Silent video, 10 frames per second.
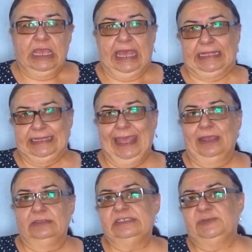and
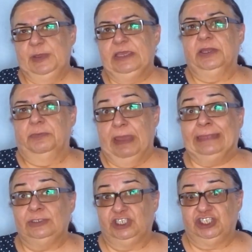there the speaker
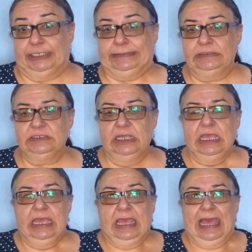mentioned
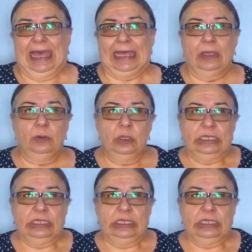how